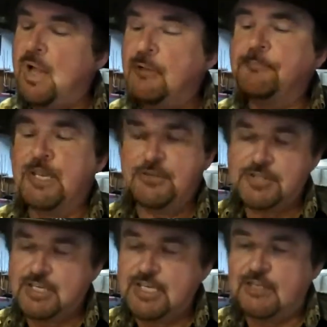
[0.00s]
Well,
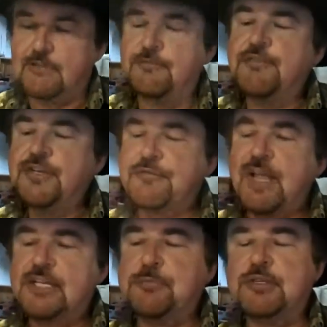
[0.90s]
here's the deal. Fish
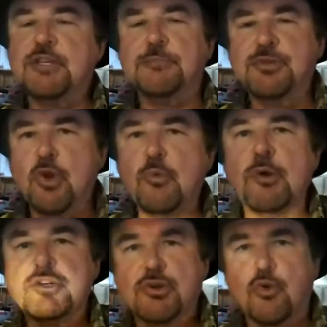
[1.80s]
flash puts up so much